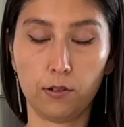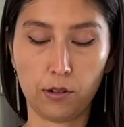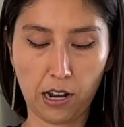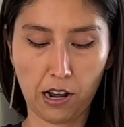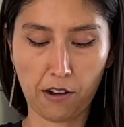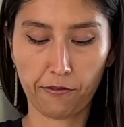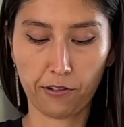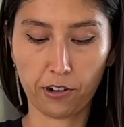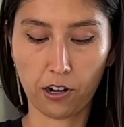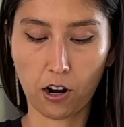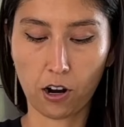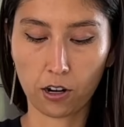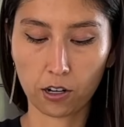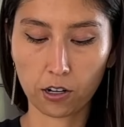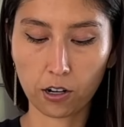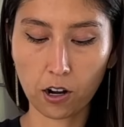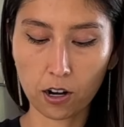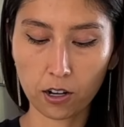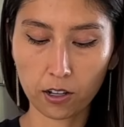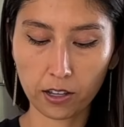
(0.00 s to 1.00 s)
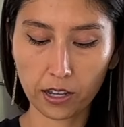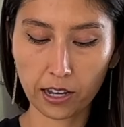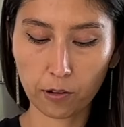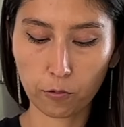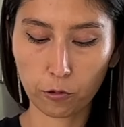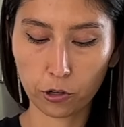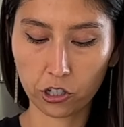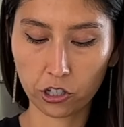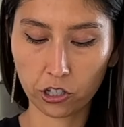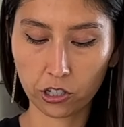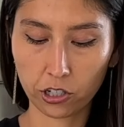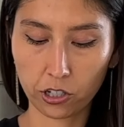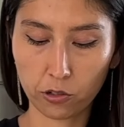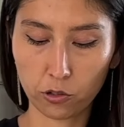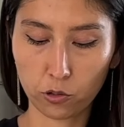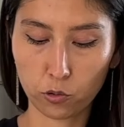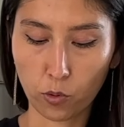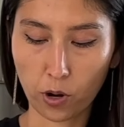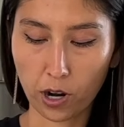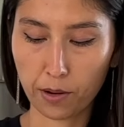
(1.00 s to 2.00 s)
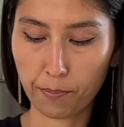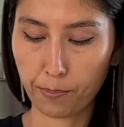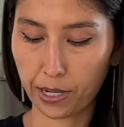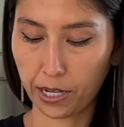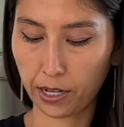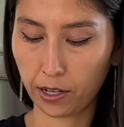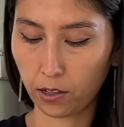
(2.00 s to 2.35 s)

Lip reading: now for our garlic, we're just gonna use 1 big